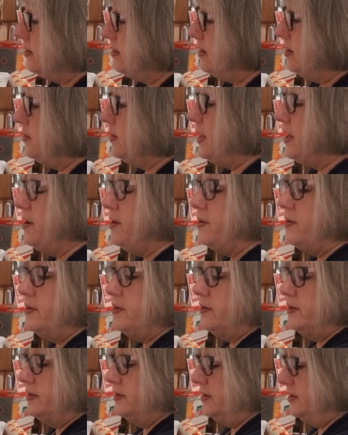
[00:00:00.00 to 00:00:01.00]
there we go.
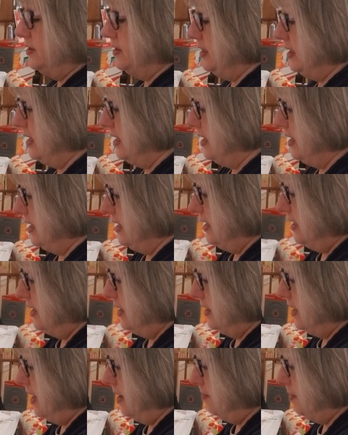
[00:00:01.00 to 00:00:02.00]

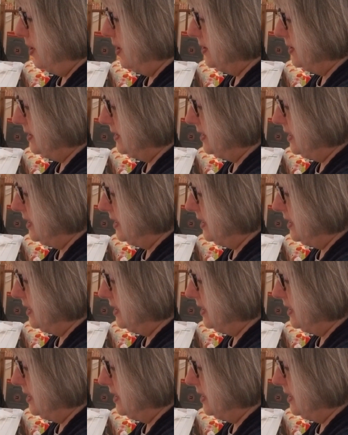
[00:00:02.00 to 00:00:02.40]
That part's